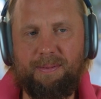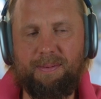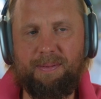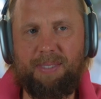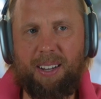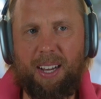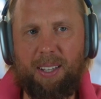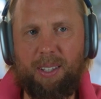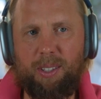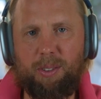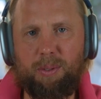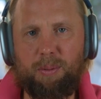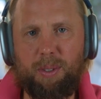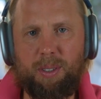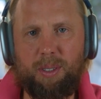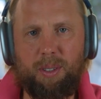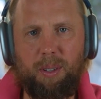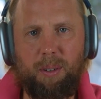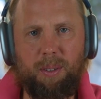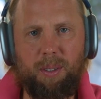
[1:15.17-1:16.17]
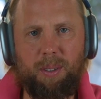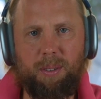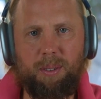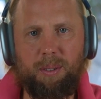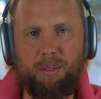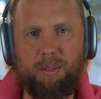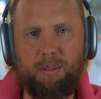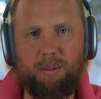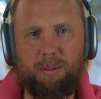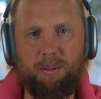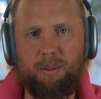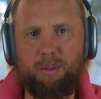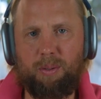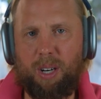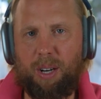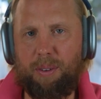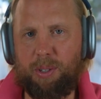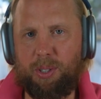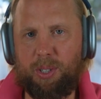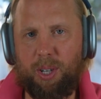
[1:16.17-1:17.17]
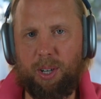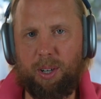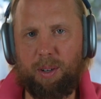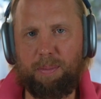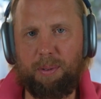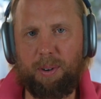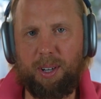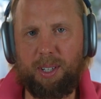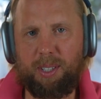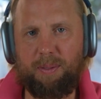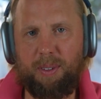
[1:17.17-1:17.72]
Value is what's going to drive your share price.